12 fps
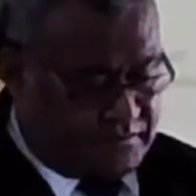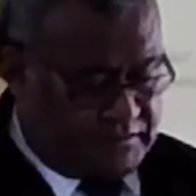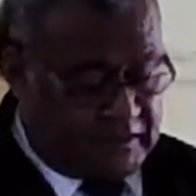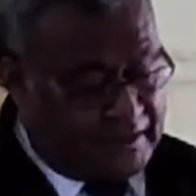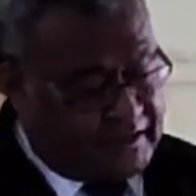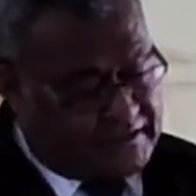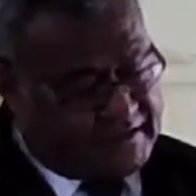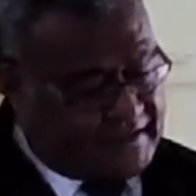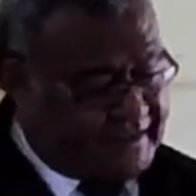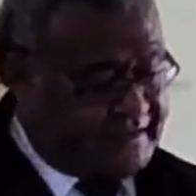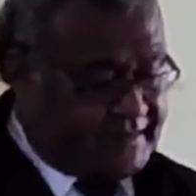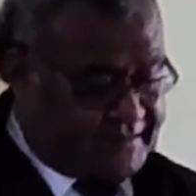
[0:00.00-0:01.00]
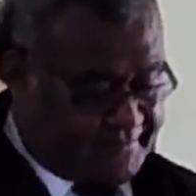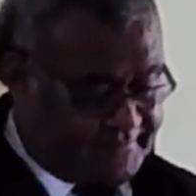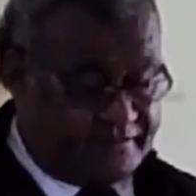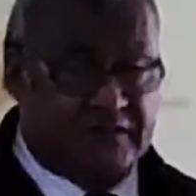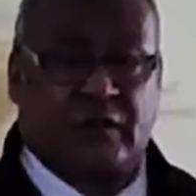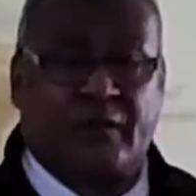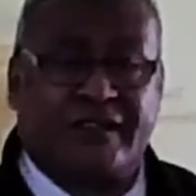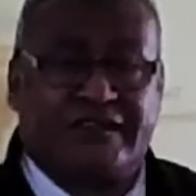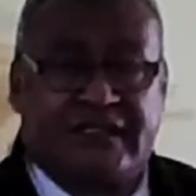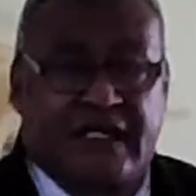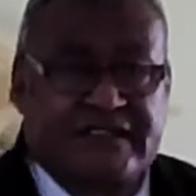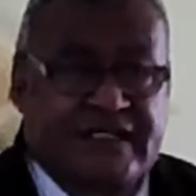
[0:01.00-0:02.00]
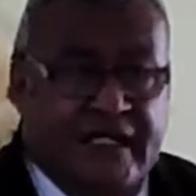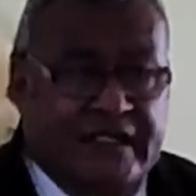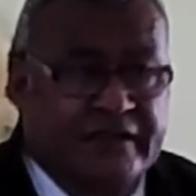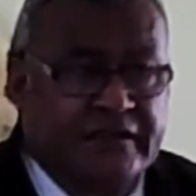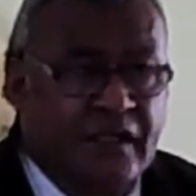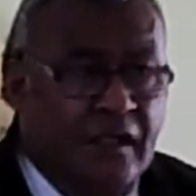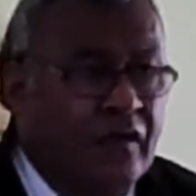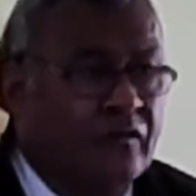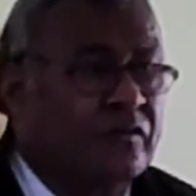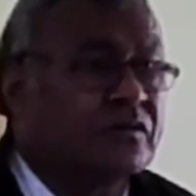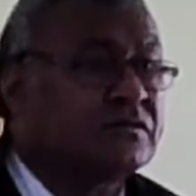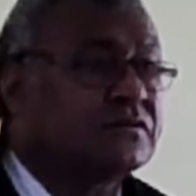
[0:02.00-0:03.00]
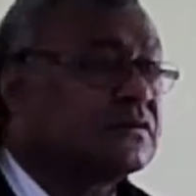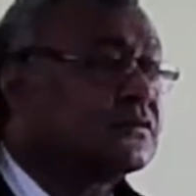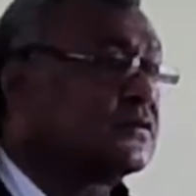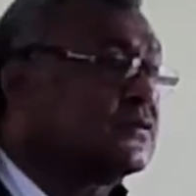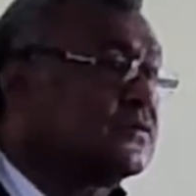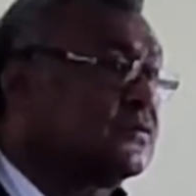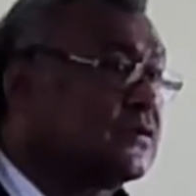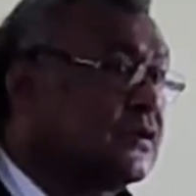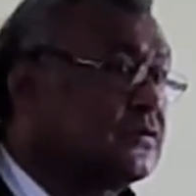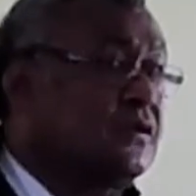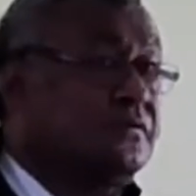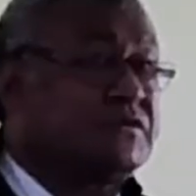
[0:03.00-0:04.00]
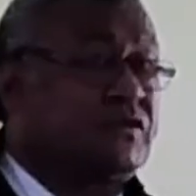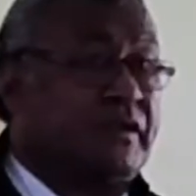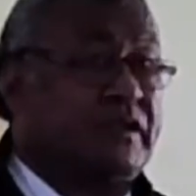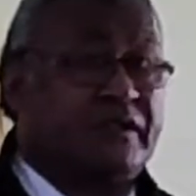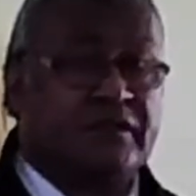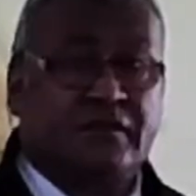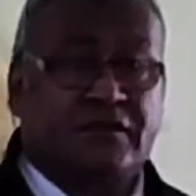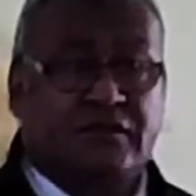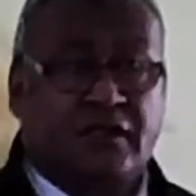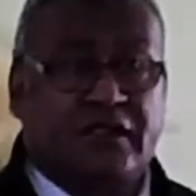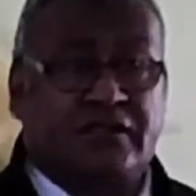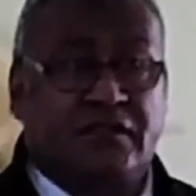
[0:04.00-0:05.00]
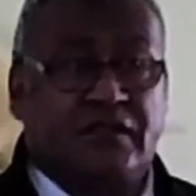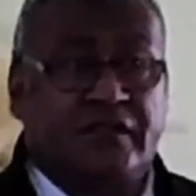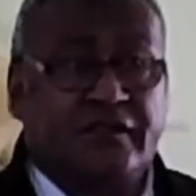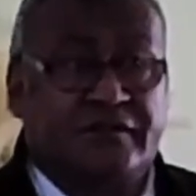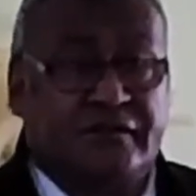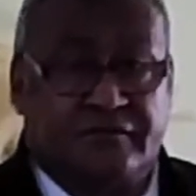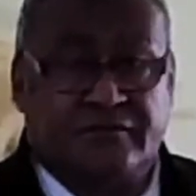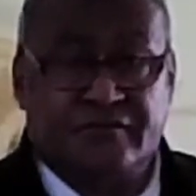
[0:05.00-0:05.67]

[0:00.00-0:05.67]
Yes, Dad. So what did I say? Oh, I'm sorry. I didn't hear you.